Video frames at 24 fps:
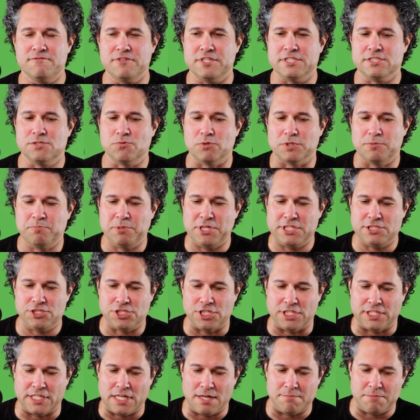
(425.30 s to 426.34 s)
Vince, with
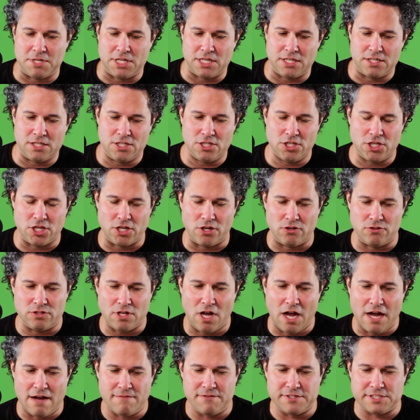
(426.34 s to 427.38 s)
pitching, I mean,
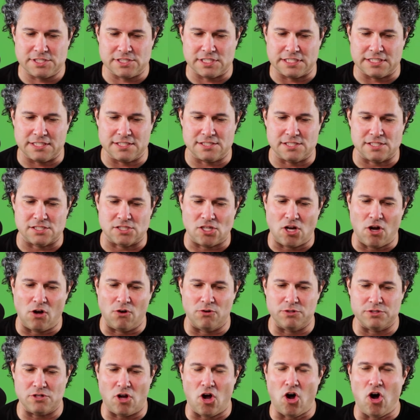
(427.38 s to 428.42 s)
obviously this is
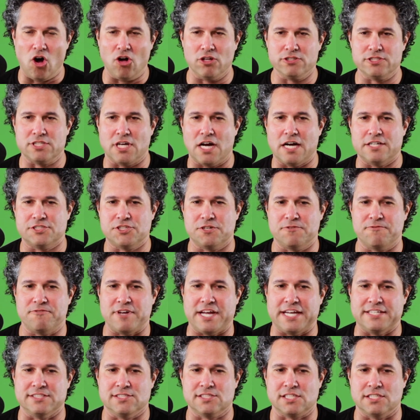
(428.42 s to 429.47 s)
all Dodger
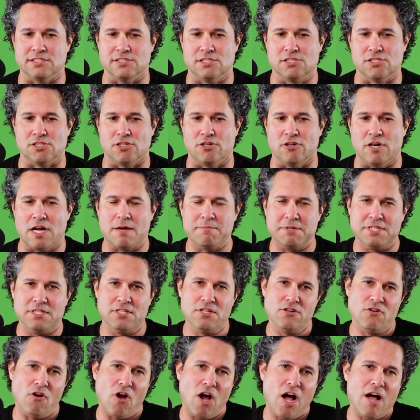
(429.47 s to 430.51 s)
fans' concern. I
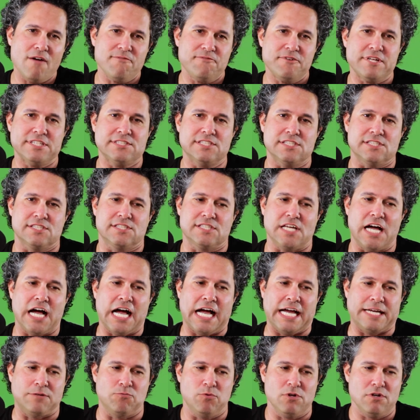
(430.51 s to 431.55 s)
mean, offense
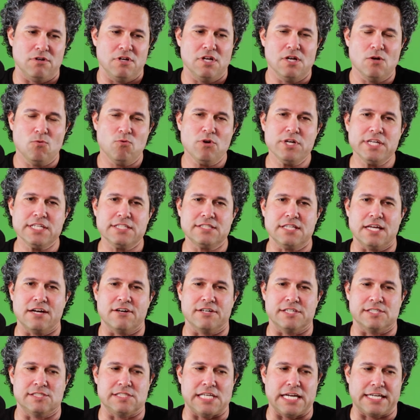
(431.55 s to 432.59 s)
aside, we'll get
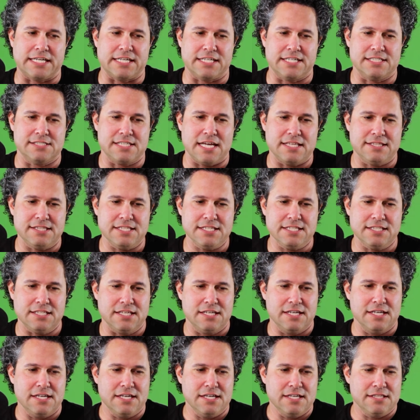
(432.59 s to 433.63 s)
there in a second because I think
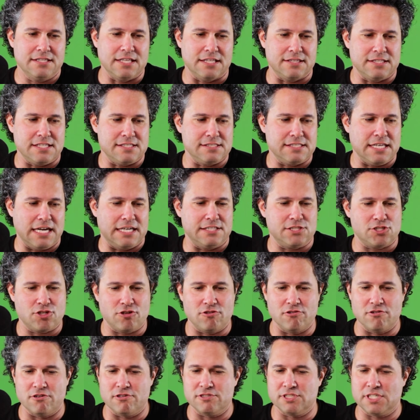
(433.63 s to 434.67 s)
that
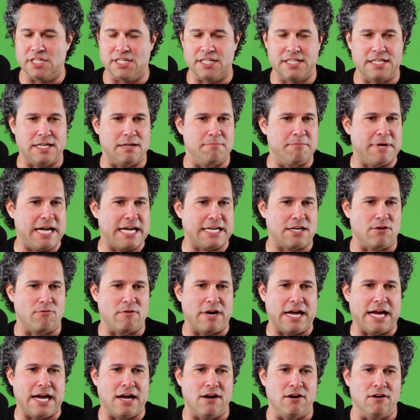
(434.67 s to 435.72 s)
Turner's going to come back
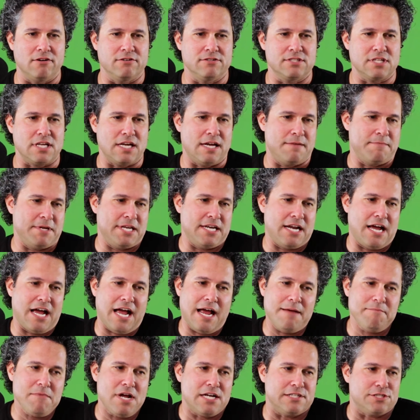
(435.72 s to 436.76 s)
around. I mean,
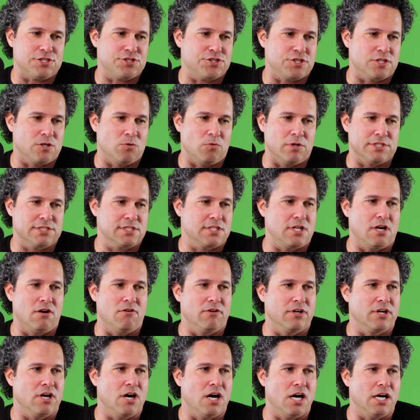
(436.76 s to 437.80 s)
I'm not sure what's
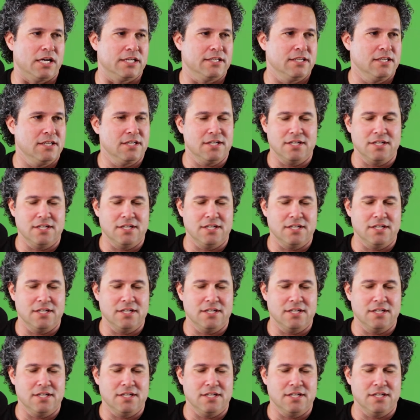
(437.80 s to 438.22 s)
going on,